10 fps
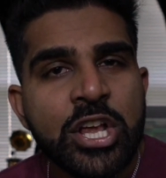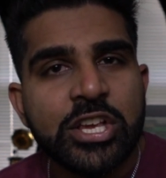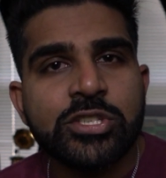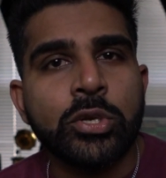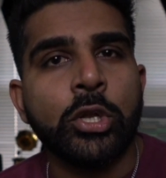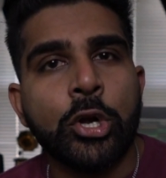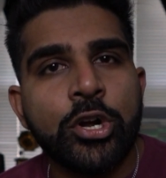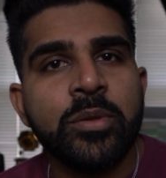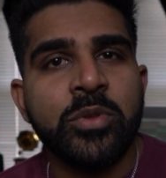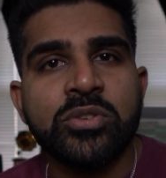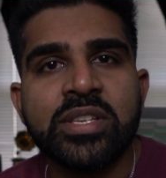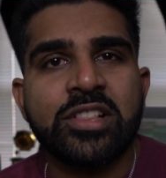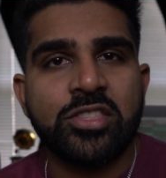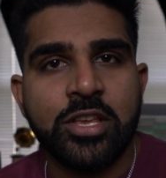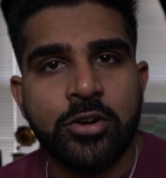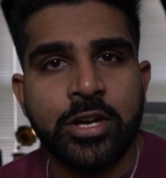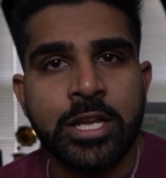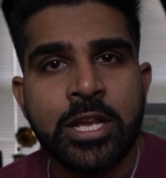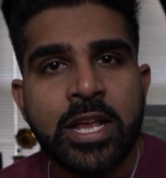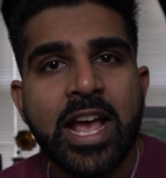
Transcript: is to learn music theory.